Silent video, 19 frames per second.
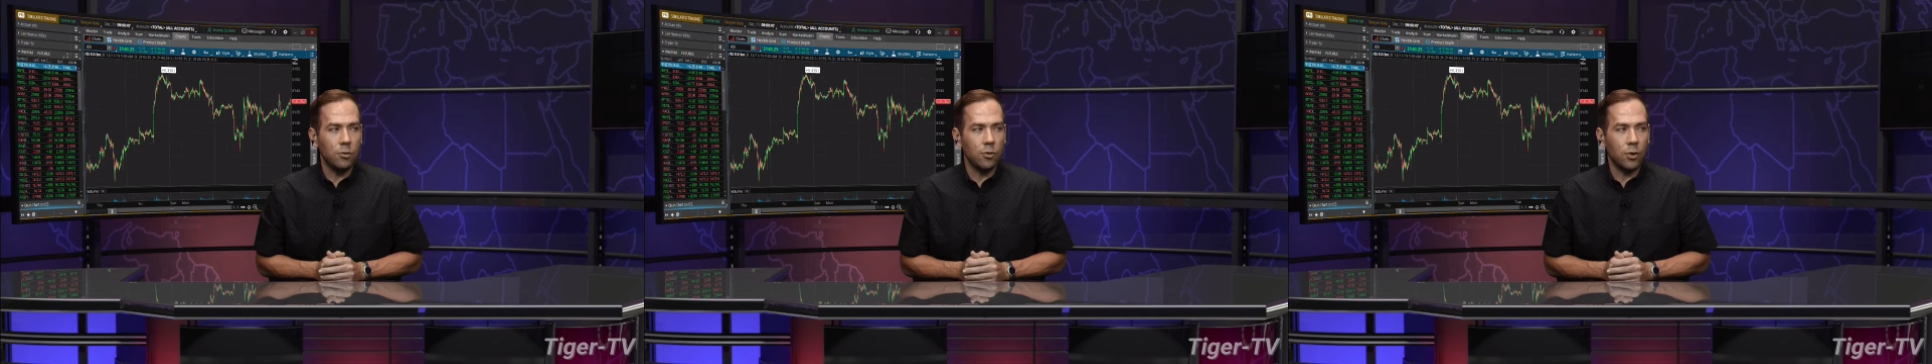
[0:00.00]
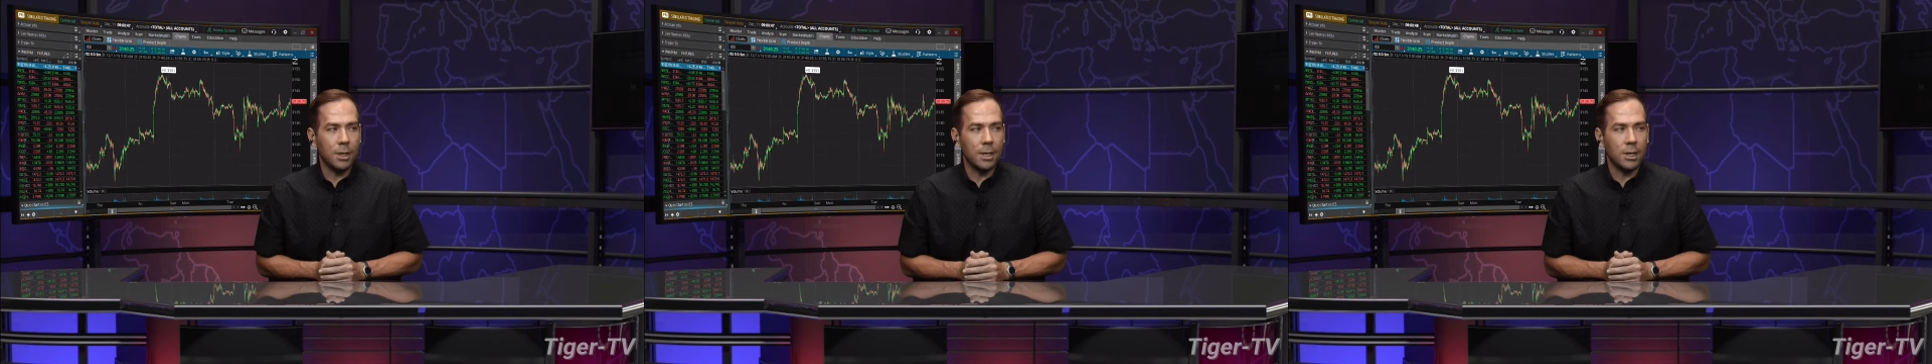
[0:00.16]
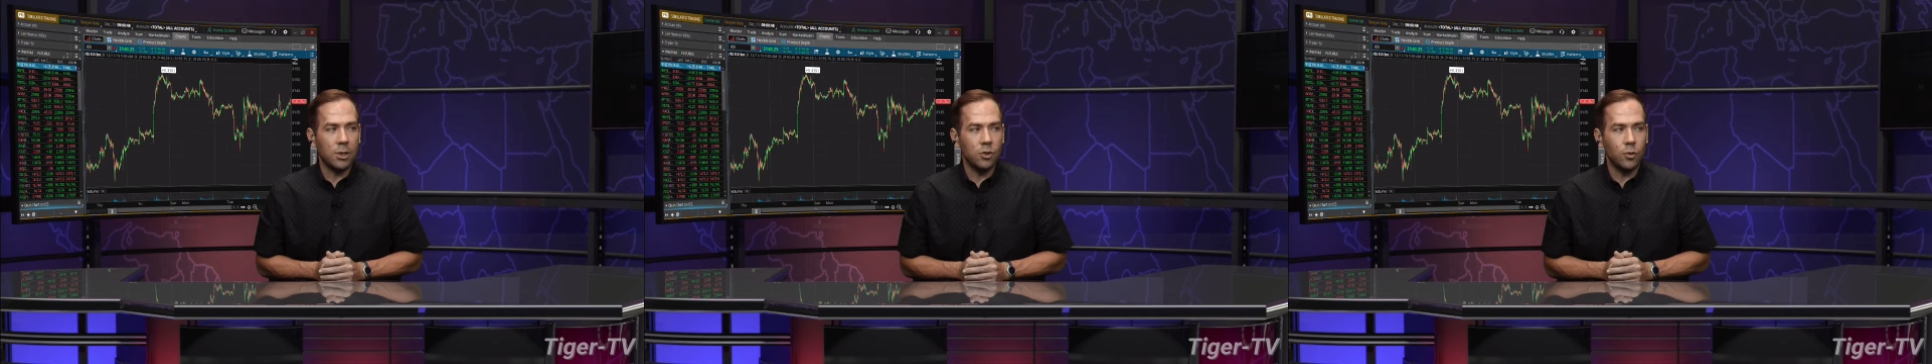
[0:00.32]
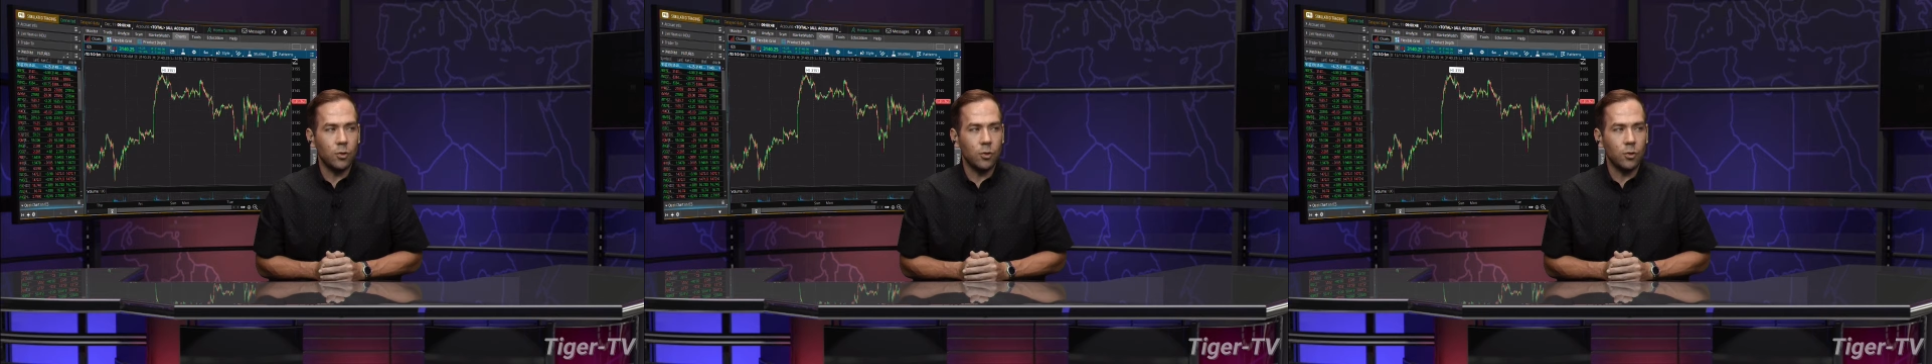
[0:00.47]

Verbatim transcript: trading at